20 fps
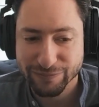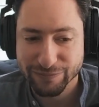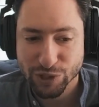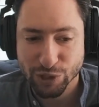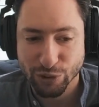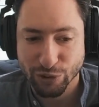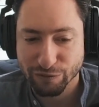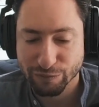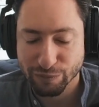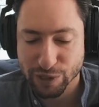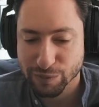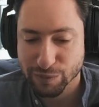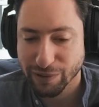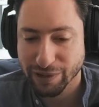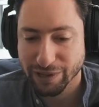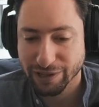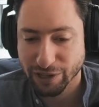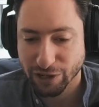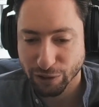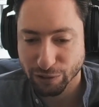sort of
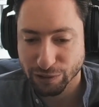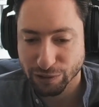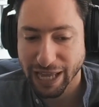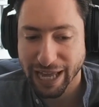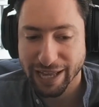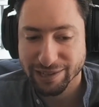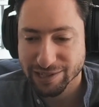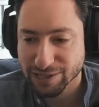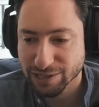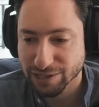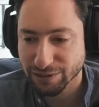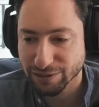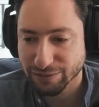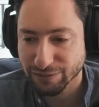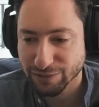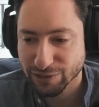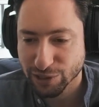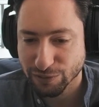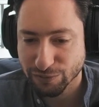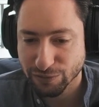lens to
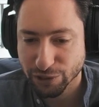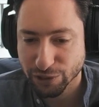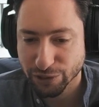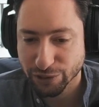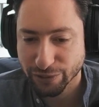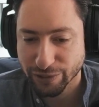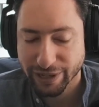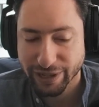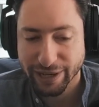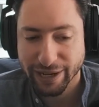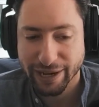view